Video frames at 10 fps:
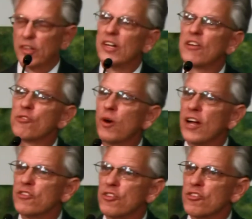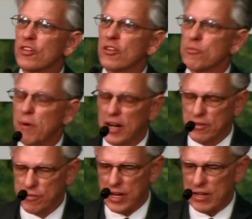is righteousness by
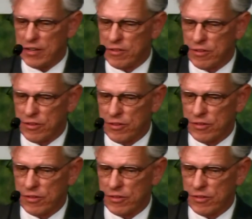faith?